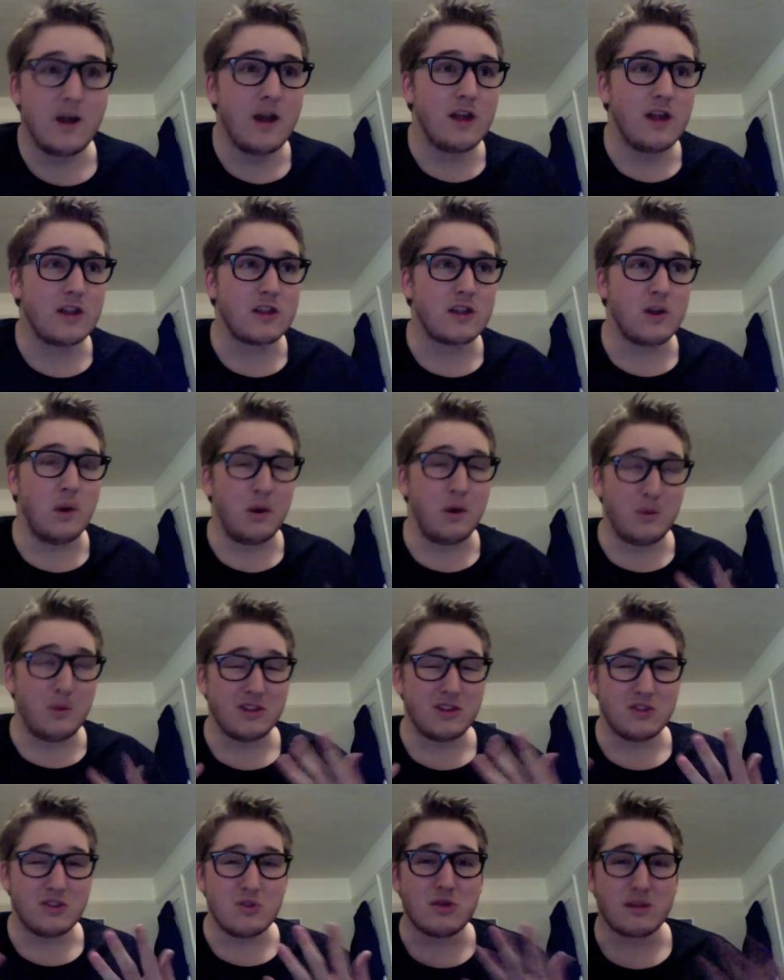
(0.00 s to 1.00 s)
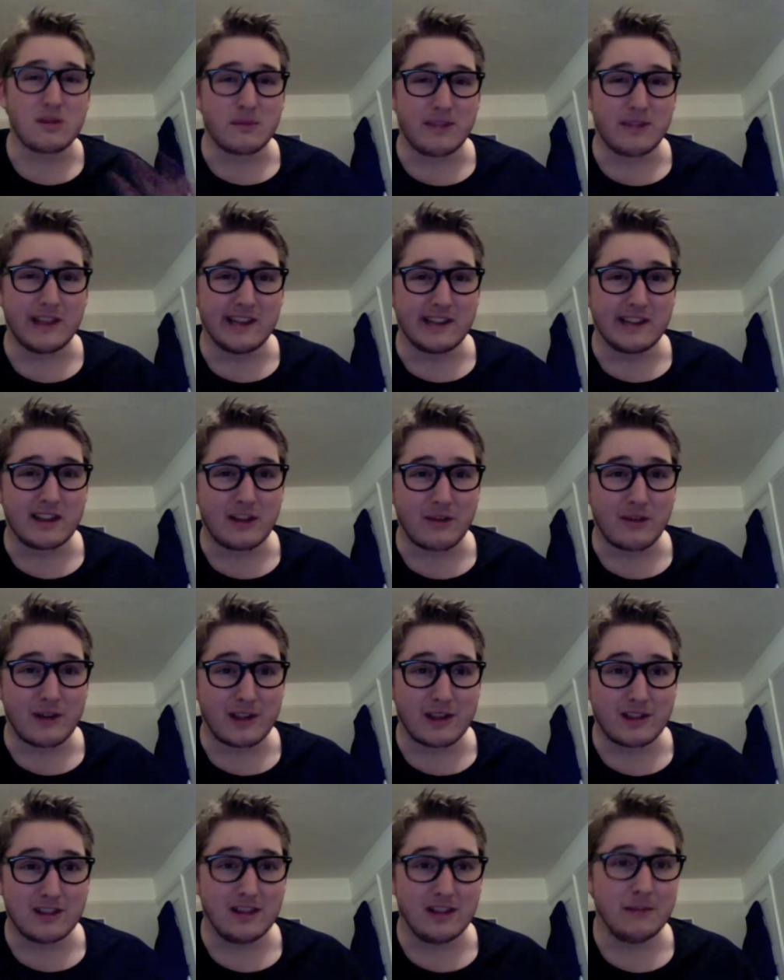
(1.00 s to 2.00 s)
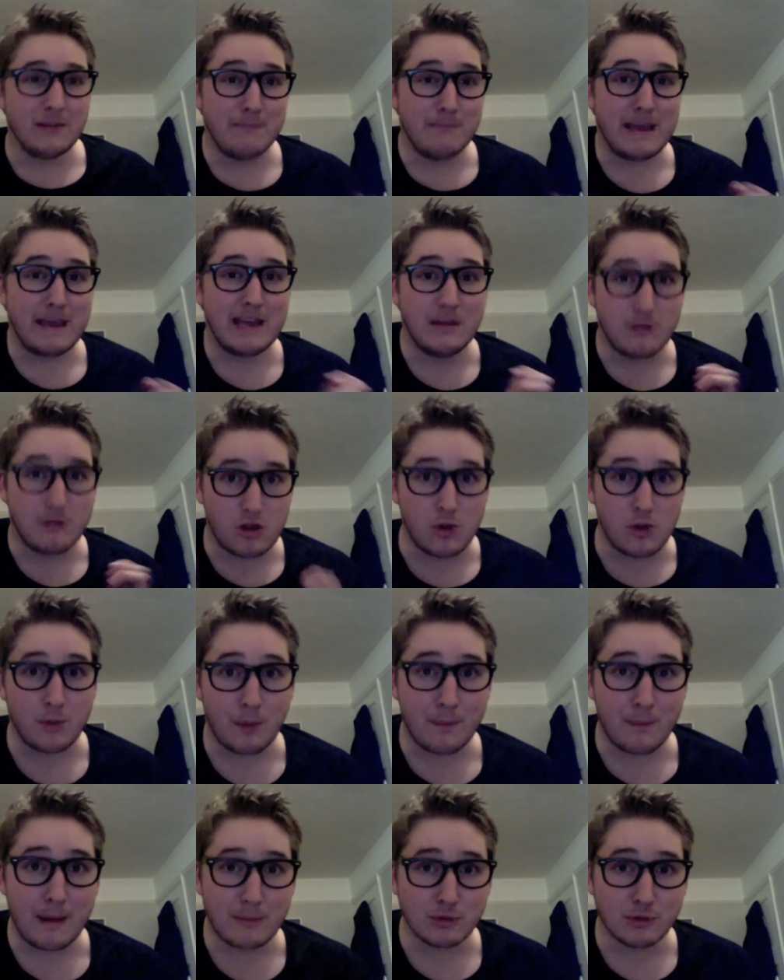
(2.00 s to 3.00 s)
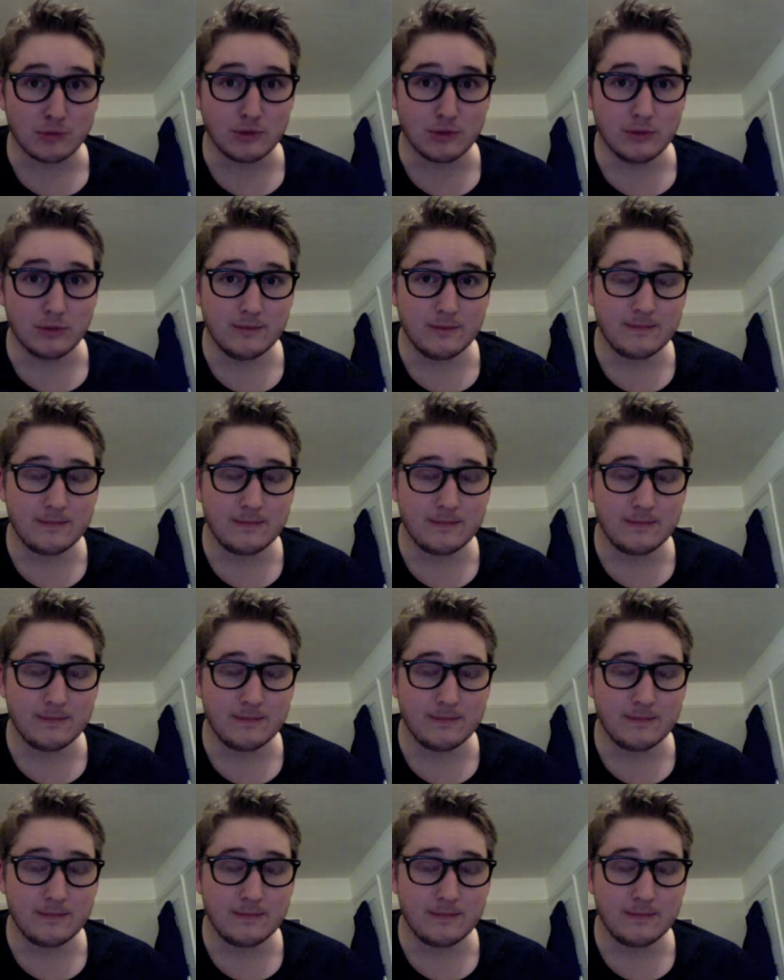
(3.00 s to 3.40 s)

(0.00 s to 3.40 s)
so I want to do some things that right, like, make it super memorable.